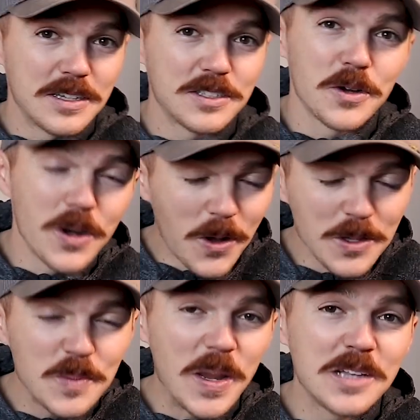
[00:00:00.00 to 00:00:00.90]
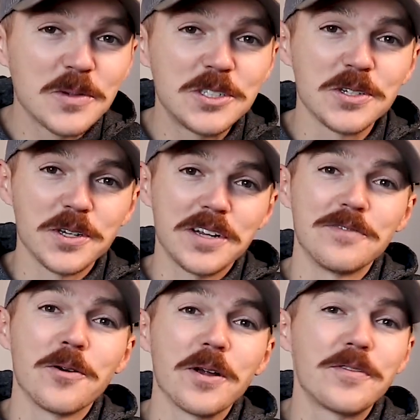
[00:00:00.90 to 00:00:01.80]
So it all depends what you're looking
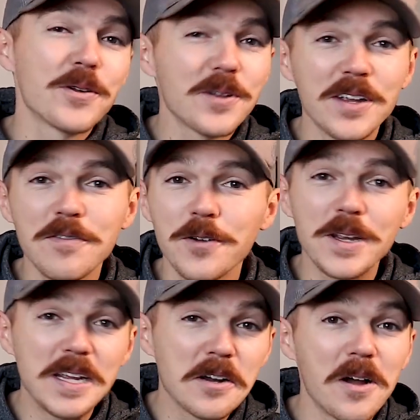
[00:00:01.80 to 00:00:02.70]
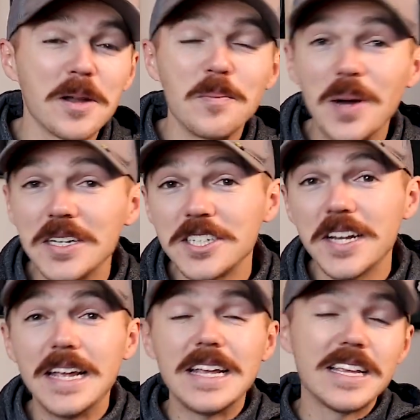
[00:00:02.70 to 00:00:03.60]
for. If you're looking for gear on a
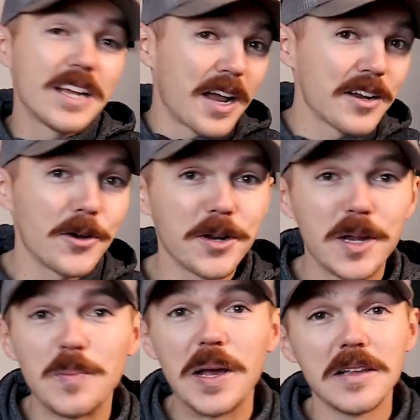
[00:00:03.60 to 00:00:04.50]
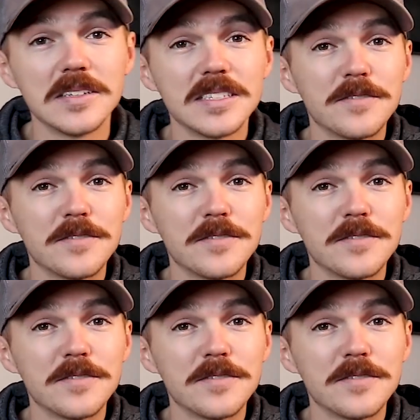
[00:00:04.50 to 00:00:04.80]
budget, you gotta go to Cabela's.